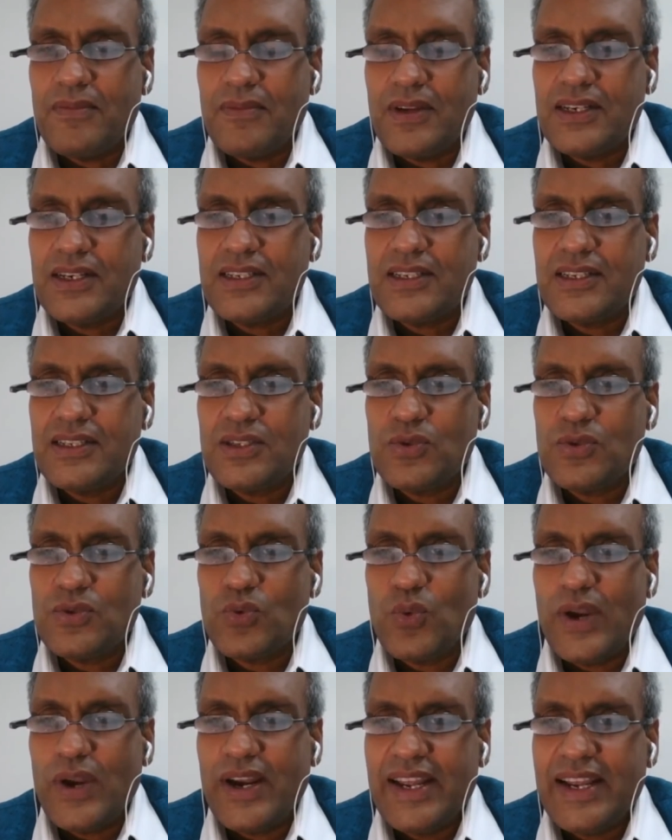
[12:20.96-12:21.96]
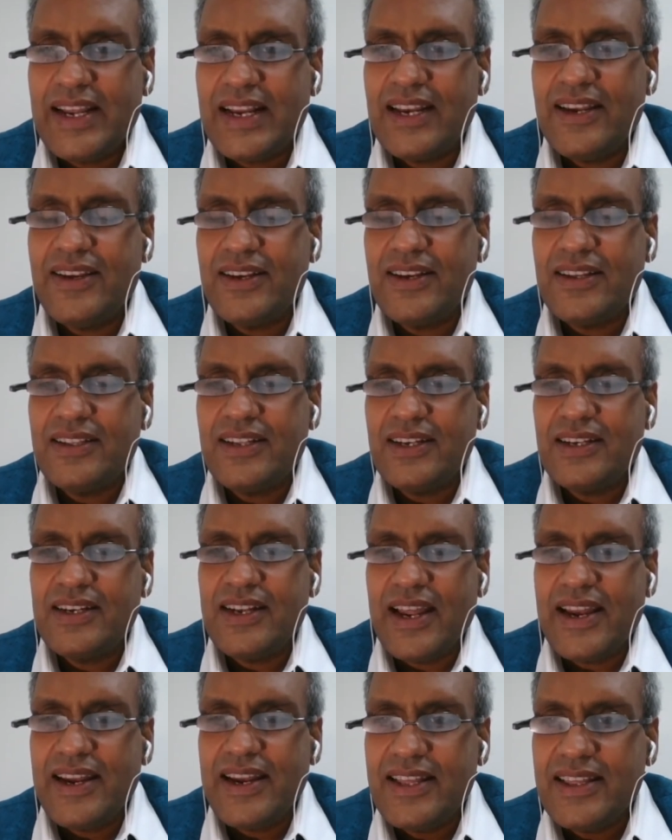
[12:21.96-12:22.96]
it's very clear that
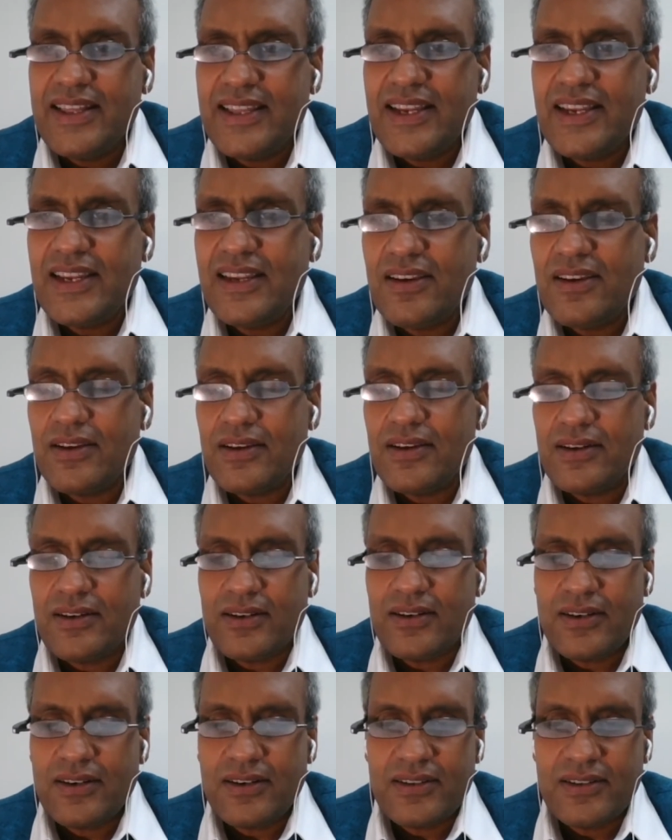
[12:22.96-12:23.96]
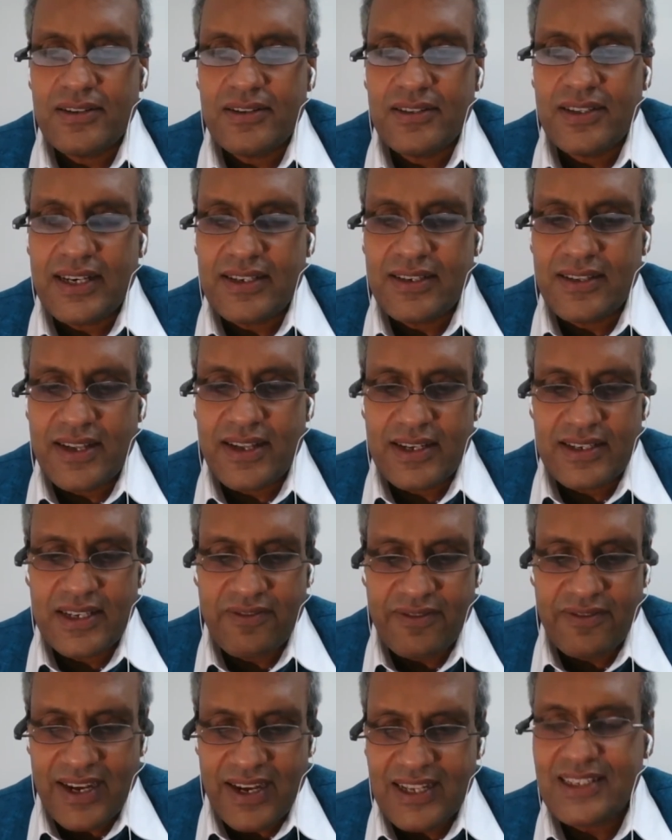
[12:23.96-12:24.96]
anything that
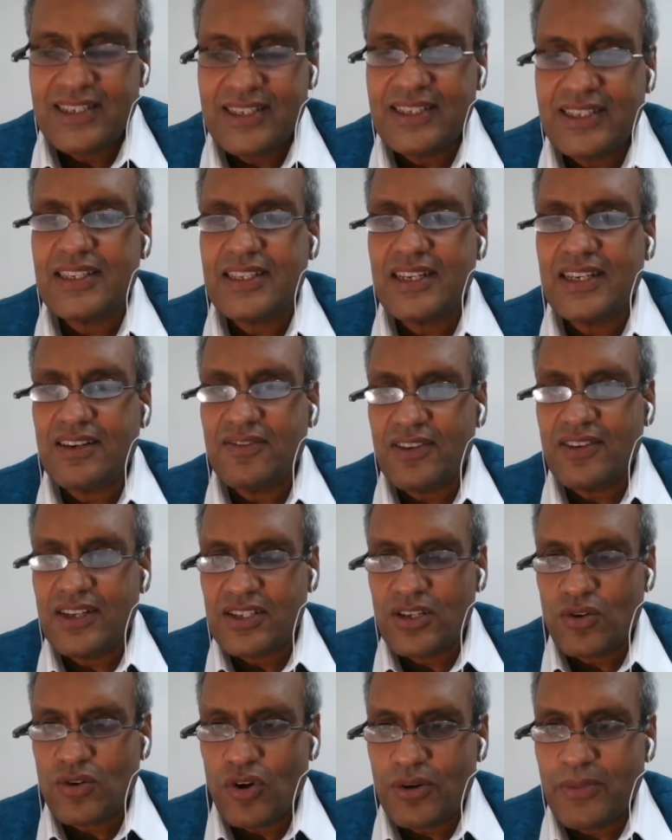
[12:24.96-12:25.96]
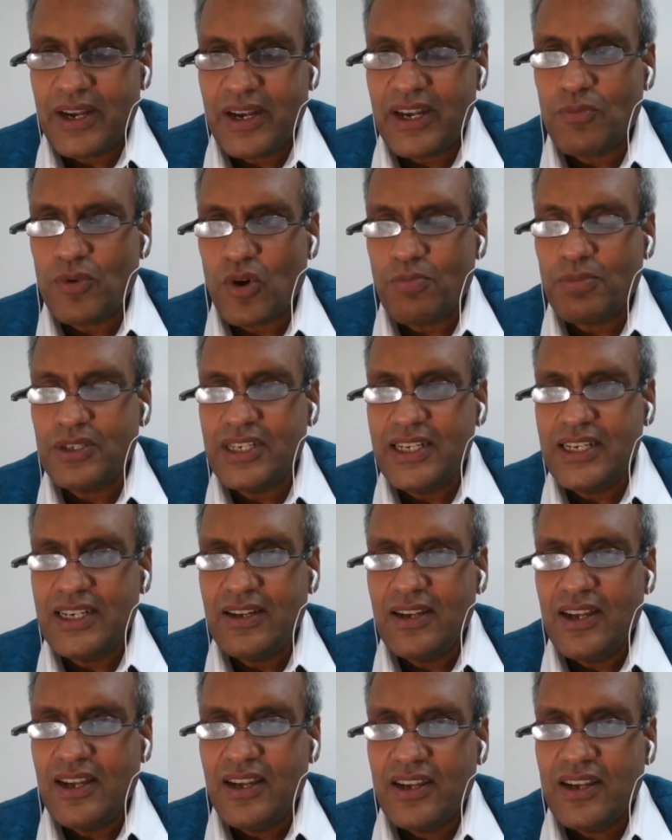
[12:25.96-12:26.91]
defines itself as a condominium property,